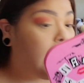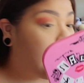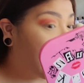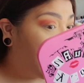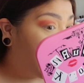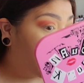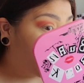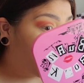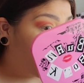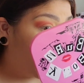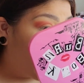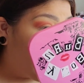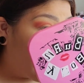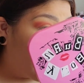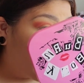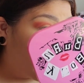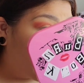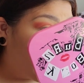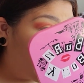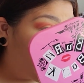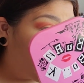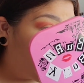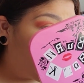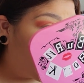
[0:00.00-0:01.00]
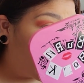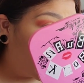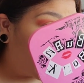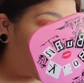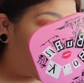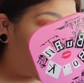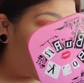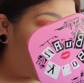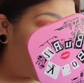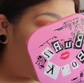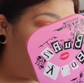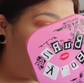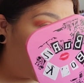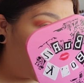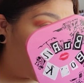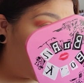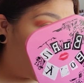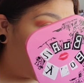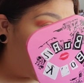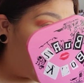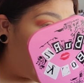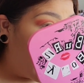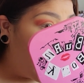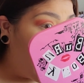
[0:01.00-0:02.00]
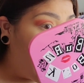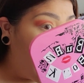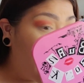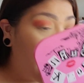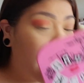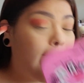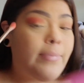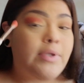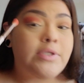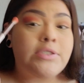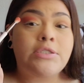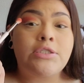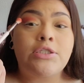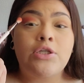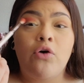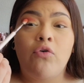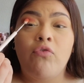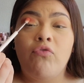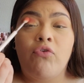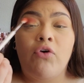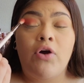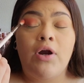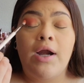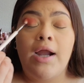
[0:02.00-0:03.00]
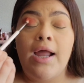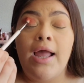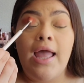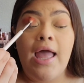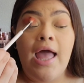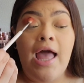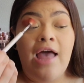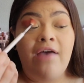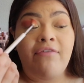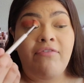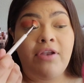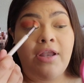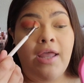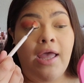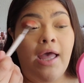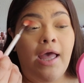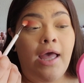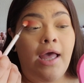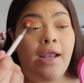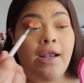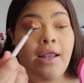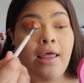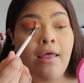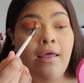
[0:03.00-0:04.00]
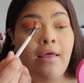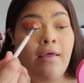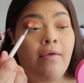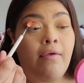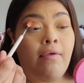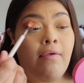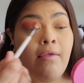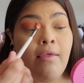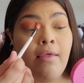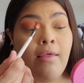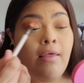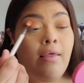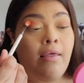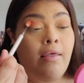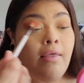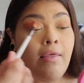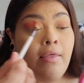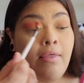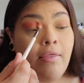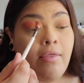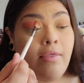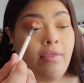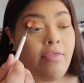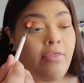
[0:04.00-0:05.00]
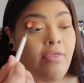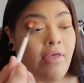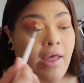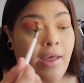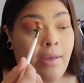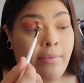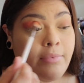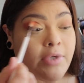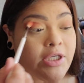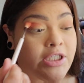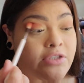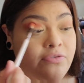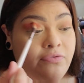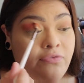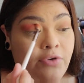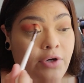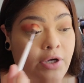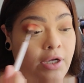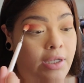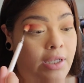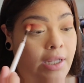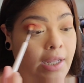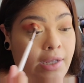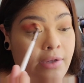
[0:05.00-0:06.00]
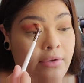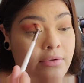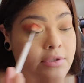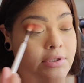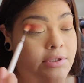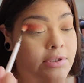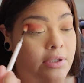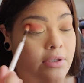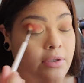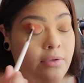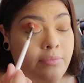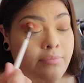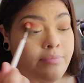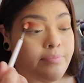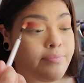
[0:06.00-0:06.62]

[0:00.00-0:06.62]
and so I really feel like I can clean it up. But so far I haven't had that much fallout, so